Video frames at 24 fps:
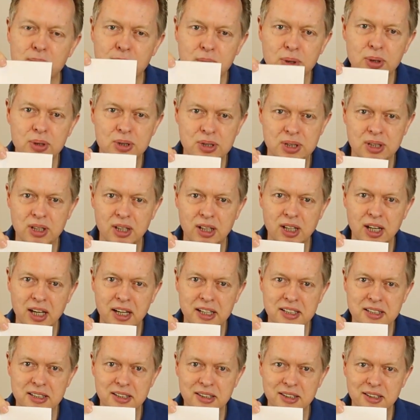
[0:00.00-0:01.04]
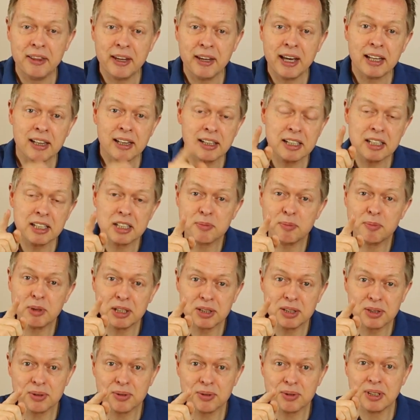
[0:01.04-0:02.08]
personalize it. And that leads me
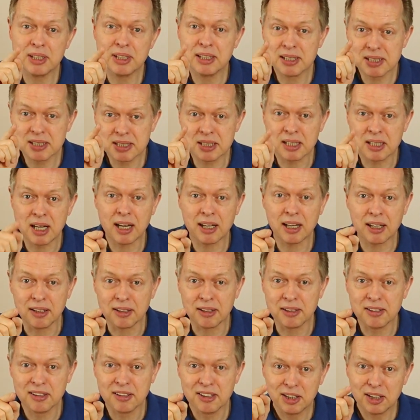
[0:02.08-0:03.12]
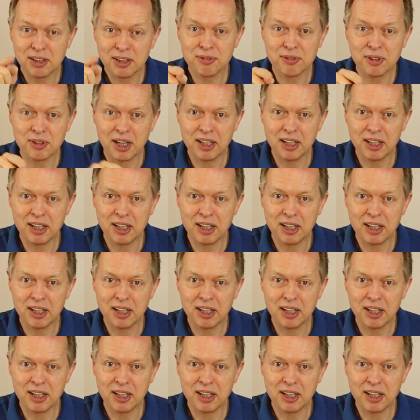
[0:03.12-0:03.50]
to the second gift